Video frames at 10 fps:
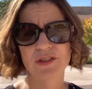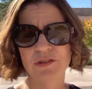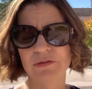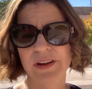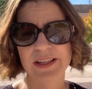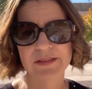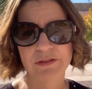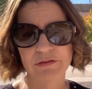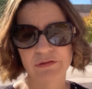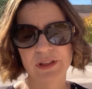do in Vegas
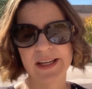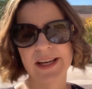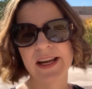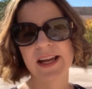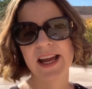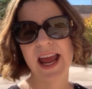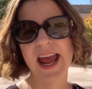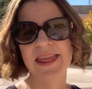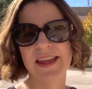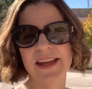for free,
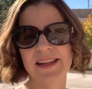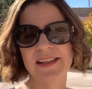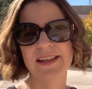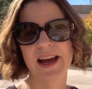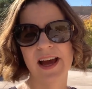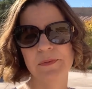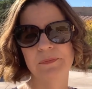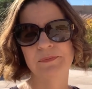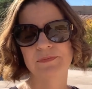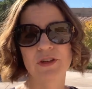and then
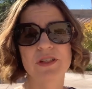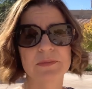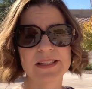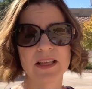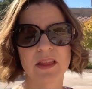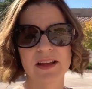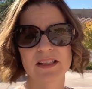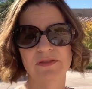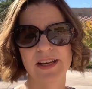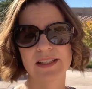um, Christmas in
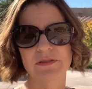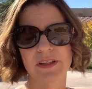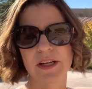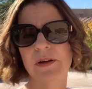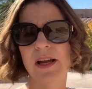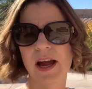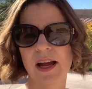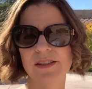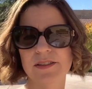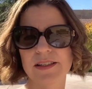Las Vegas video.
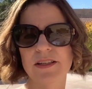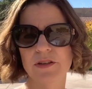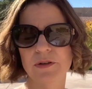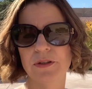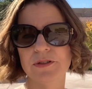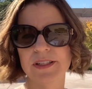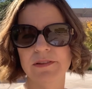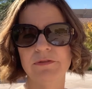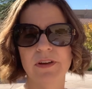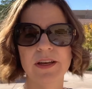I also did a New Year's
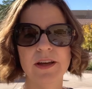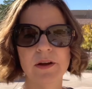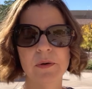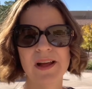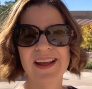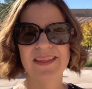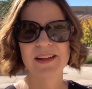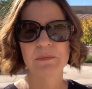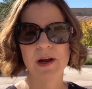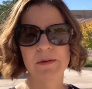Eve video
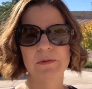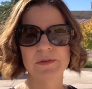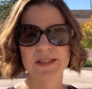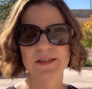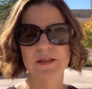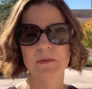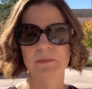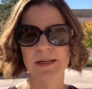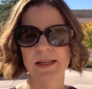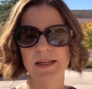that probably will still
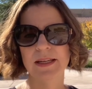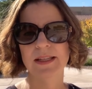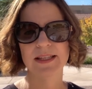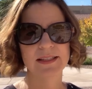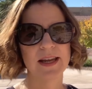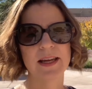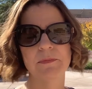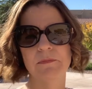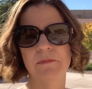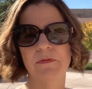be the
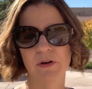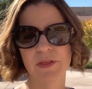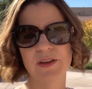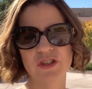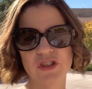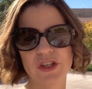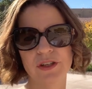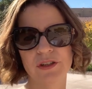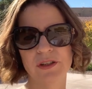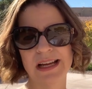same for this
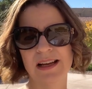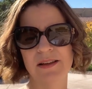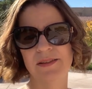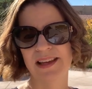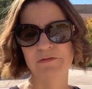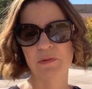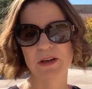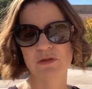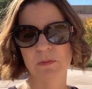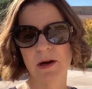year. Uh, the
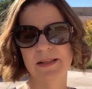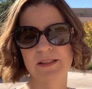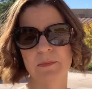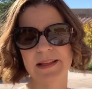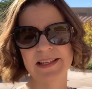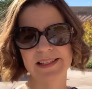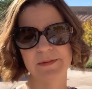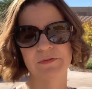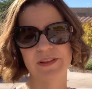information will probably still be the same for